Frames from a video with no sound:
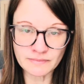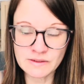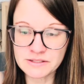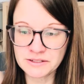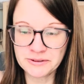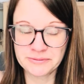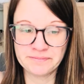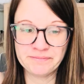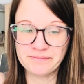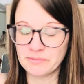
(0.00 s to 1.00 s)
soon,
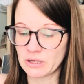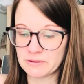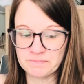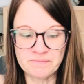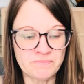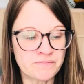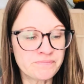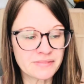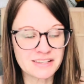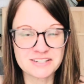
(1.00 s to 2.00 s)
but
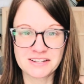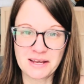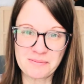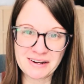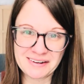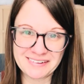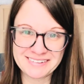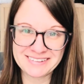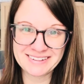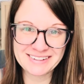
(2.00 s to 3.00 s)
she kept going.